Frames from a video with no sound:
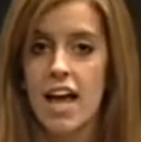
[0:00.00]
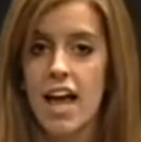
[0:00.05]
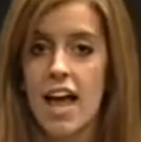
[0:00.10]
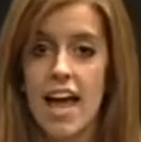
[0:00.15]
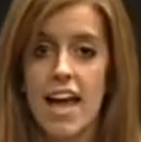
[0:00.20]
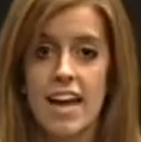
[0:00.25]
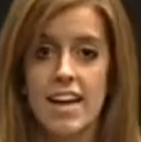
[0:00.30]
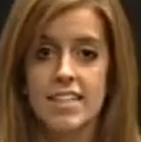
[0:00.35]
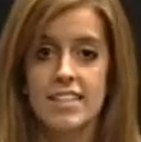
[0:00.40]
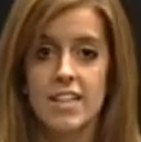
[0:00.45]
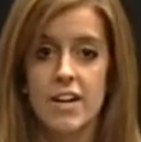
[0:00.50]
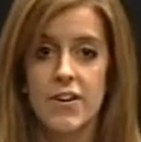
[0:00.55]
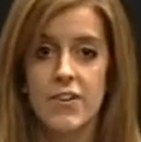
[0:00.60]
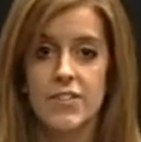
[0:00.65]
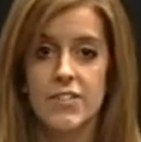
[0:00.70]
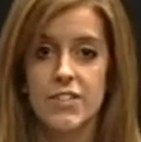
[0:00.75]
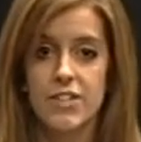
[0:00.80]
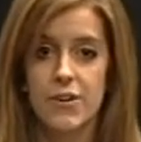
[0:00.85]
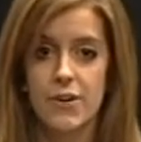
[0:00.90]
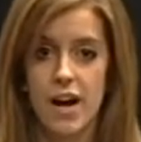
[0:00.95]

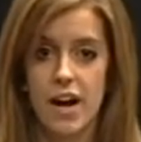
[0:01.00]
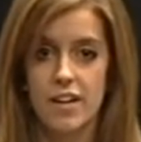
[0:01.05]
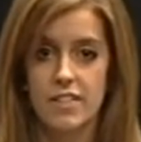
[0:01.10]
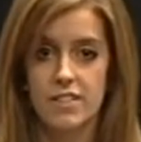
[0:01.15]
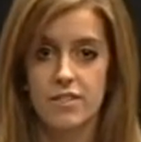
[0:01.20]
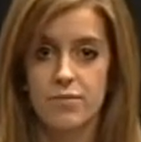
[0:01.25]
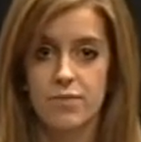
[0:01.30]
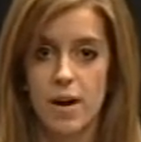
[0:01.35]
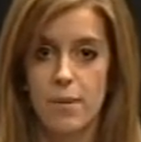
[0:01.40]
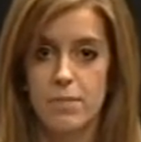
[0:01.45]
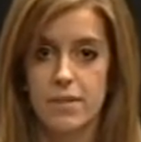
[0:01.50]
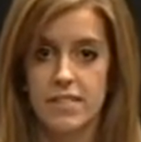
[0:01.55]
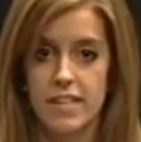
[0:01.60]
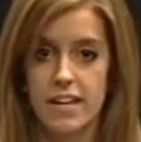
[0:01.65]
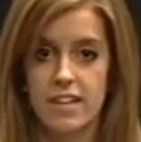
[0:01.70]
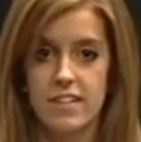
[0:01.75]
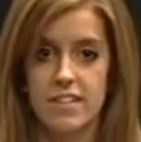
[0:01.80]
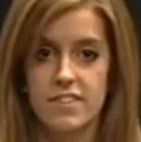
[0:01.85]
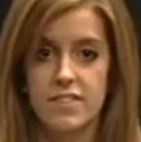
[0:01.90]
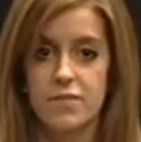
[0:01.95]
ASOSU House of
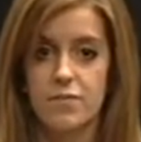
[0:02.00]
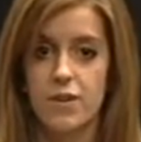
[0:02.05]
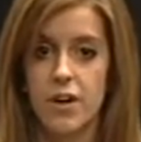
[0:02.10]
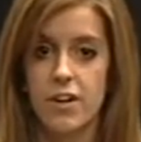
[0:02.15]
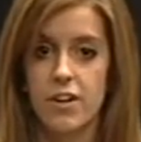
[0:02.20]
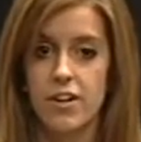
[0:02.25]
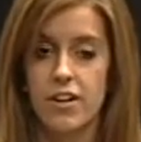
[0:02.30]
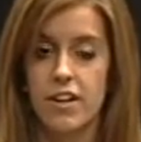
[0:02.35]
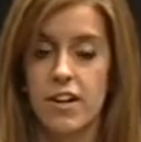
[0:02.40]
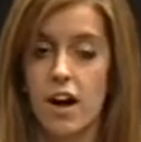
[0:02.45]
Representatives voted